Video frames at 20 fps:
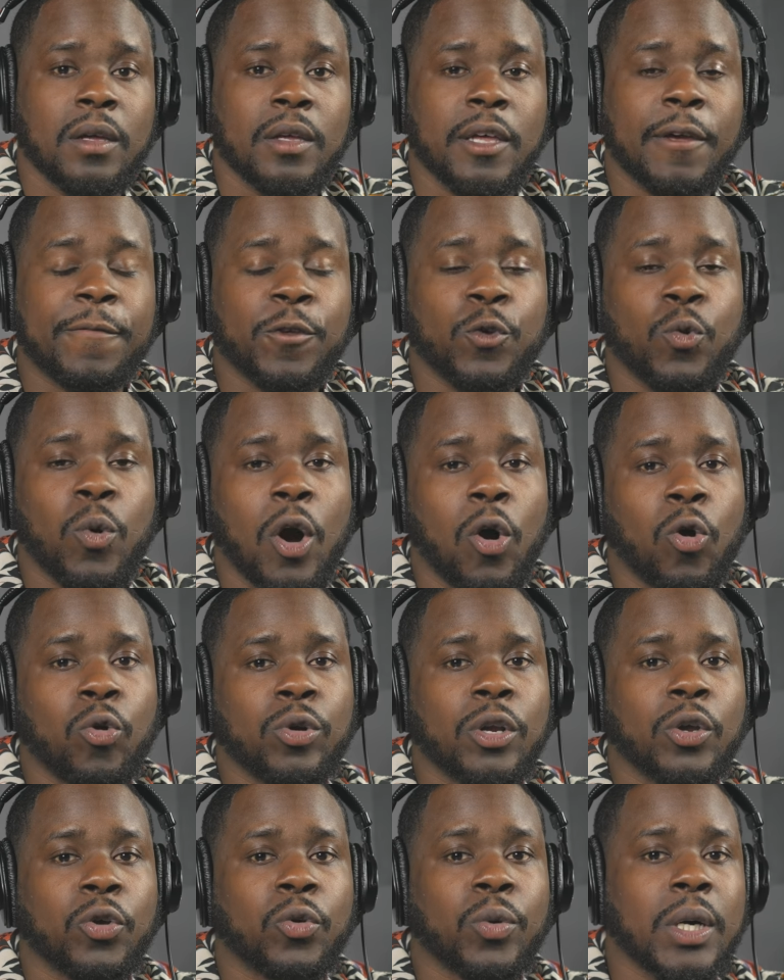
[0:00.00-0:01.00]
if you
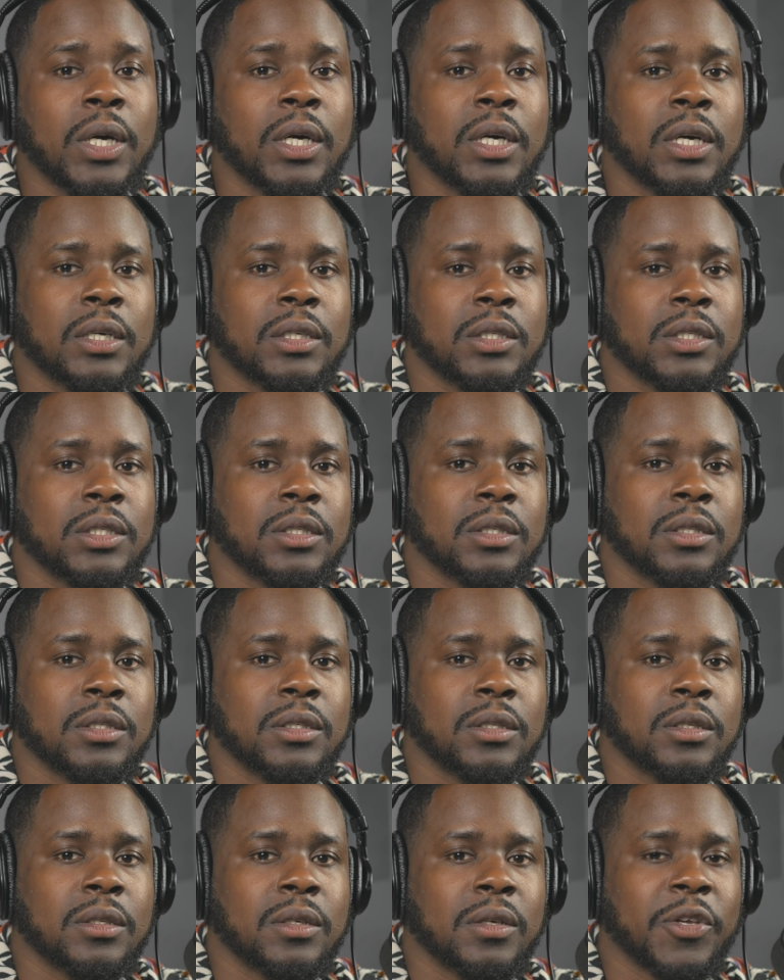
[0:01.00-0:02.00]
hold a grudge,
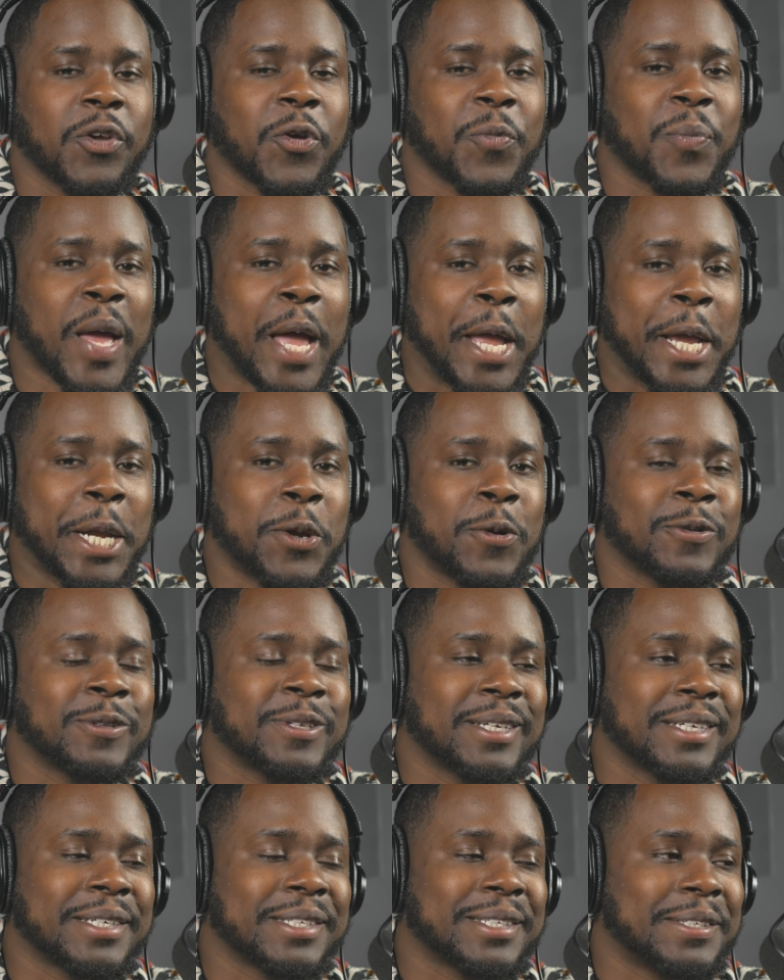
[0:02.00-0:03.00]
your pain
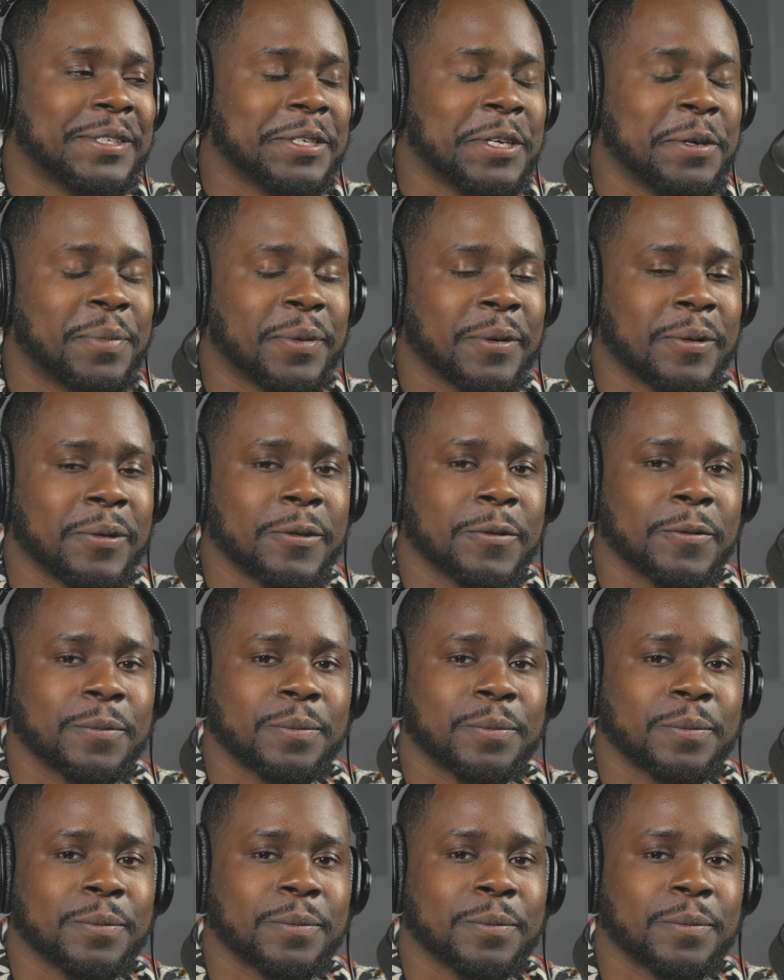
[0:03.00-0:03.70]
only gets deeper.